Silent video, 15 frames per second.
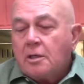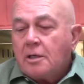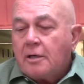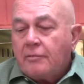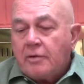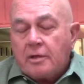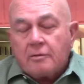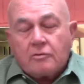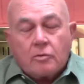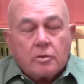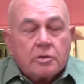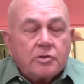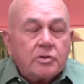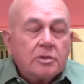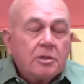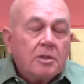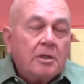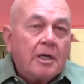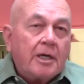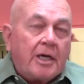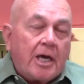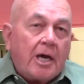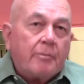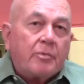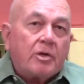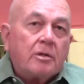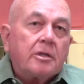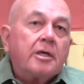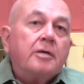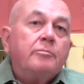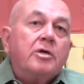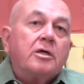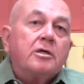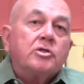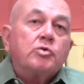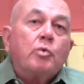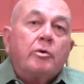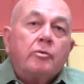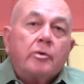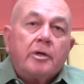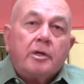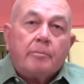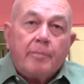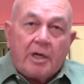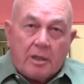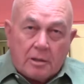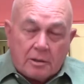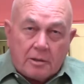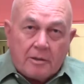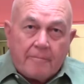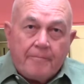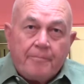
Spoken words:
and then of course a capital A because we were in America.